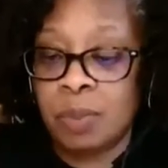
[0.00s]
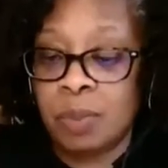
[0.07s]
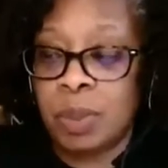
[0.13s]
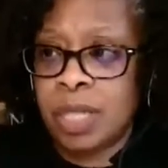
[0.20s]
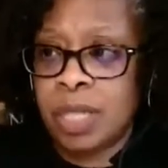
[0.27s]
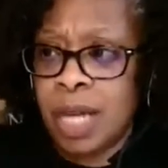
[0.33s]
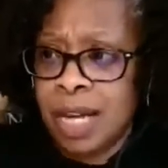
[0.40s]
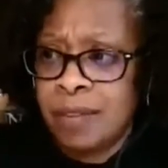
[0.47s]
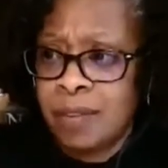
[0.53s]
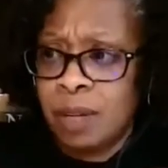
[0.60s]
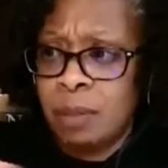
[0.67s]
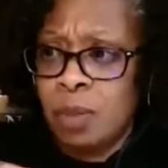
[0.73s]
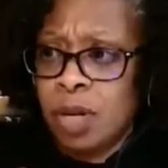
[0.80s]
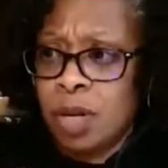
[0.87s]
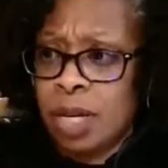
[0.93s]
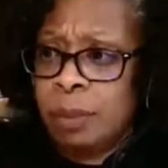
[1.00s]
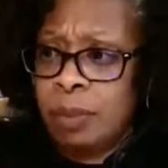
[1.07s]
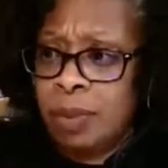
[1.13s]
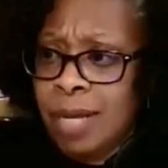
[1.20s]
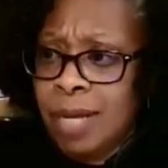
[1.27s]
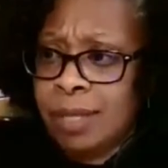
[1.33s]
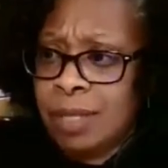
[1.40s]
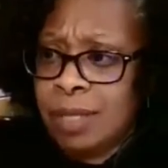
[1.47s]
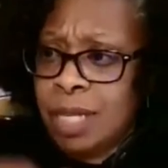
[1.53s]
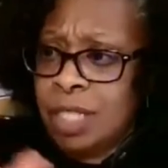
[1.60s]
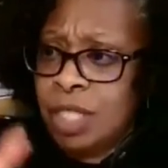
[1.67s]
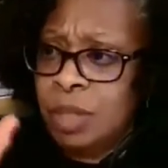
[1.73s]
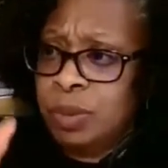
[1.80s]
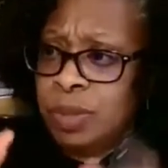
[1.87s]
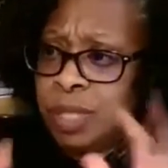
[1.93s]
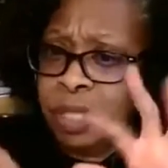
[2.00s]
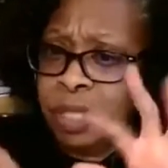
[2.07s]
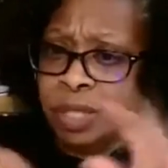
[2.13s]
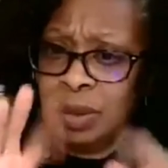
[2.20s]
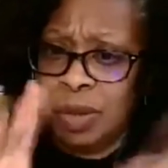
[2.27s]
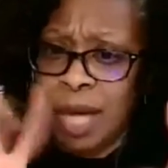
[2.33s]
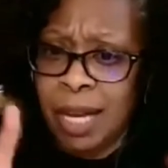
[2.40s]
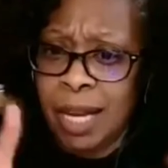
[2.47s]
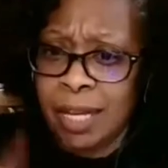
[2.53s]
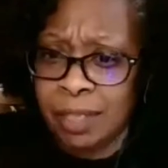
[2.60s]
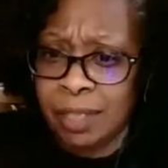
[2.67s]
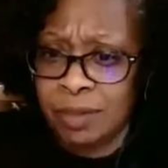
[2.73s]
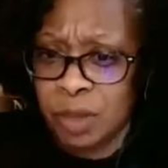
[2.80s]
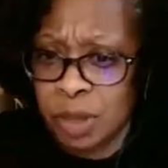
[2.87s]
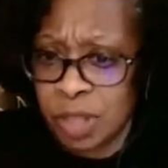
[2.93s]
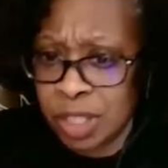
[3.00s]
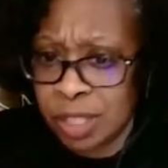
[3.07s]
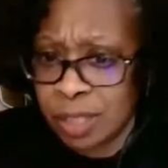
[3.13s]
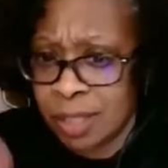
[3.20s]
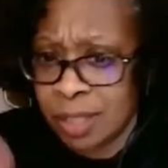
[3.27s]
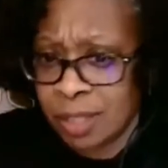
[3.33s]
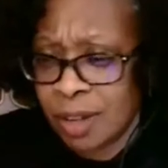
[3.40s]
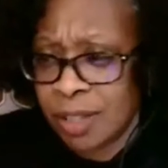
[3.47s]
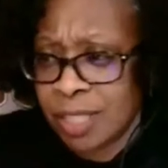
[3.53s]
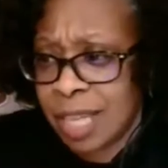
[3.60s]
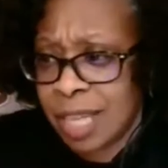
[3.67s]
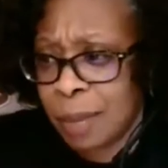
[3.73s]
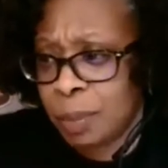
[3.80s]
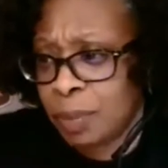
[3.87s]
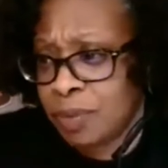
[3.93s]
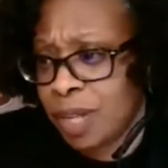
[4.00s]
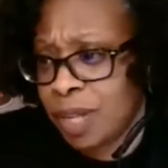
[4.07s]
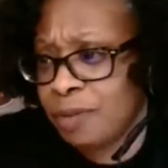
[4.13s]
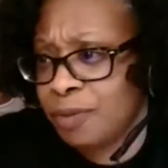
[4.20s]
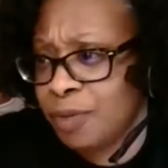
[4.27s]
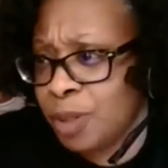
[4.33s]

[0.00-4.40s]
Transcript: but kind of in a more compressed and cutesy little edited version and all that type of stuff.